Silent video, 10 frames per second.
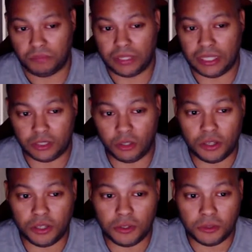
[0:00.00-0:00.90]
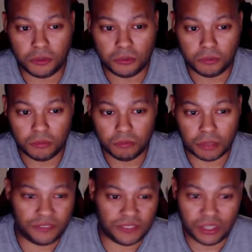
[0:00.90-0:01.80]
that's on you.
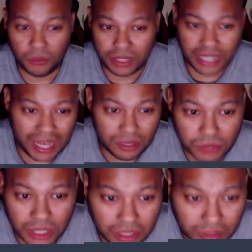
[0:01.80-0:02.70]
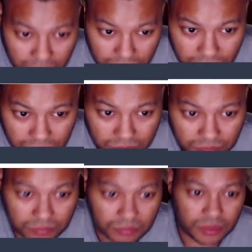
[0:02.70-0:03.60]
But if it don't land well,
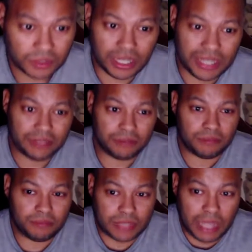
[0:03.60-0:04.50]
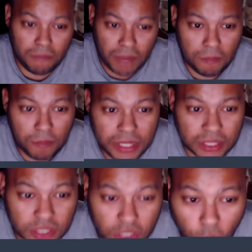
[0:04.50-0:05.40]
right? That might be the
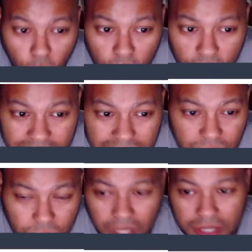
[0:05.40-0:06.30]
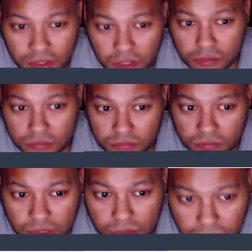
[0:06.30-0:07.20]
sole reason why your
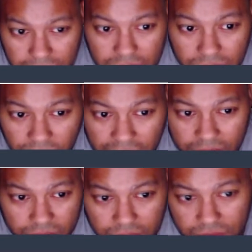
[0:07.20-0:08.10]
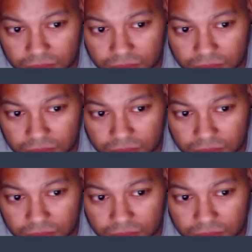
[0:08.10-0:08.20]
submission failed.